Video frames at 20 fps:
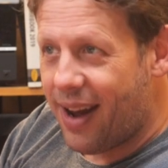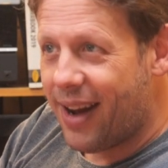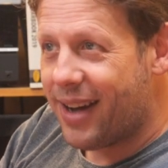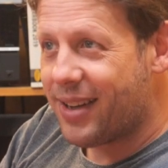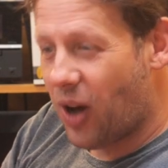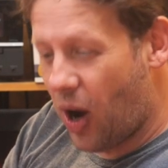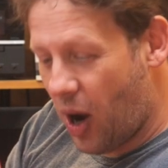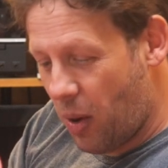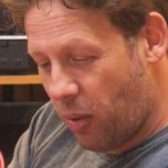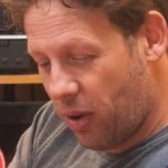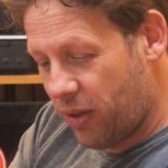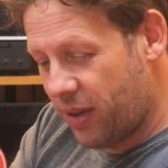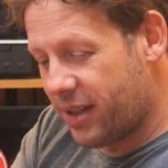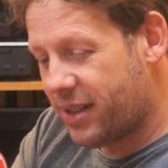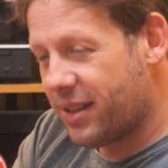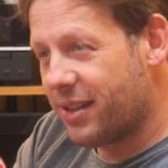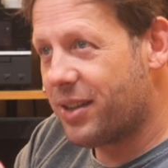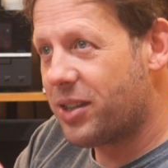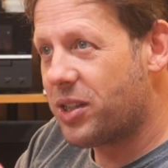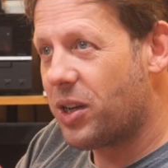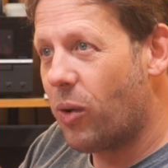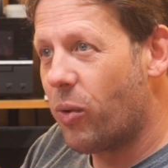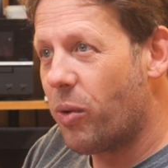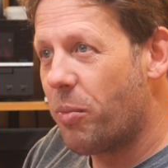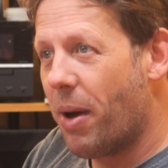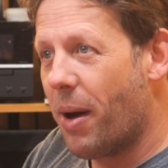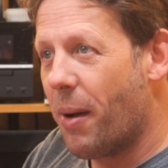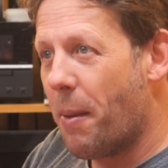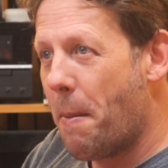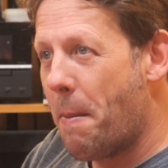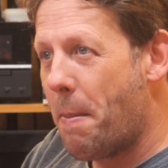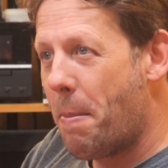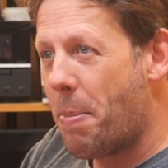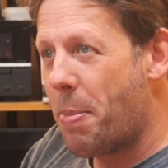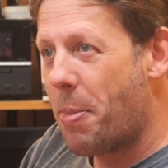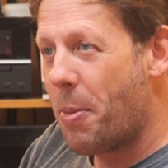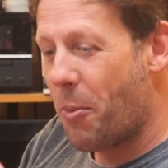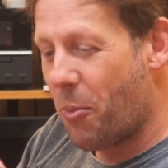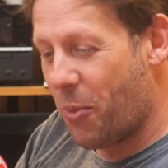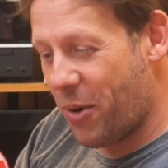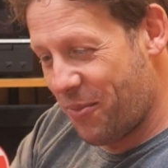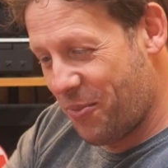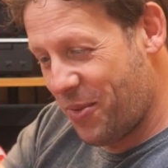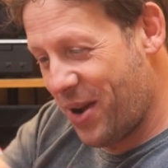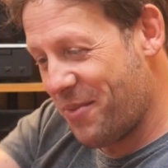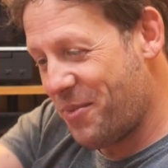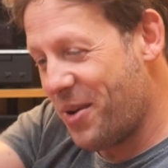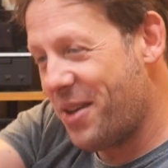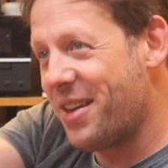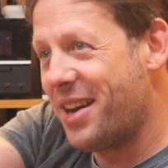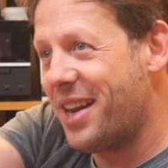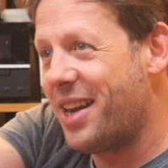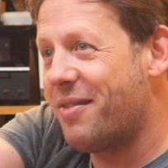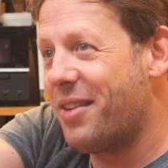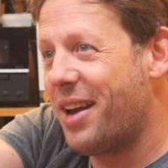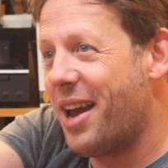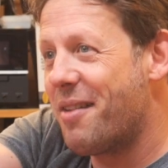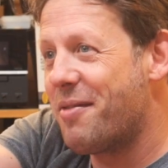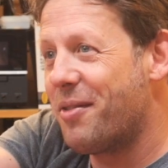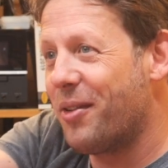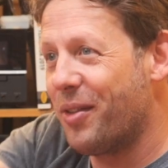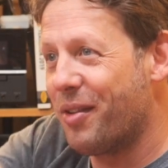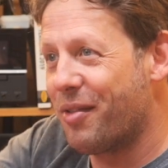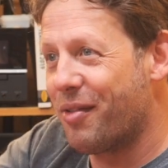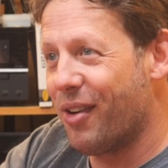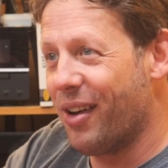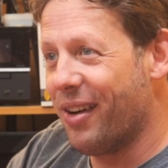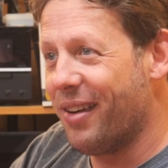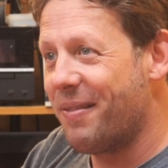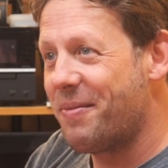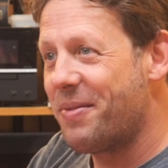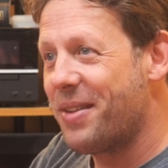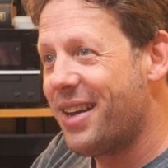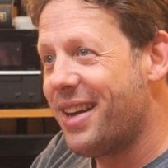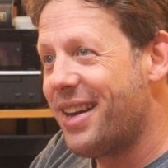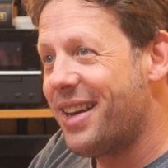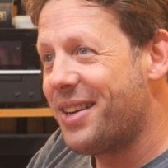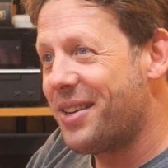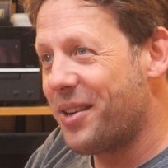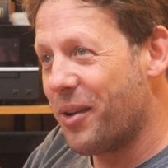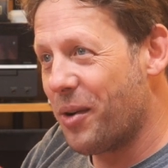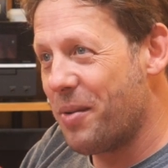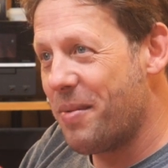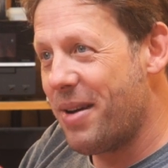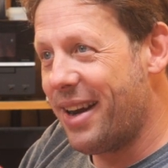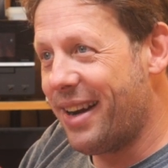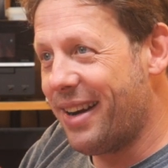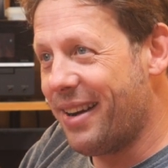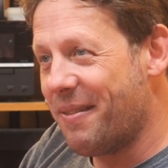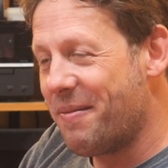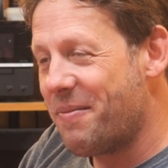is I want this in a shoulder mount with an EVF on the front. Do you know what I mean?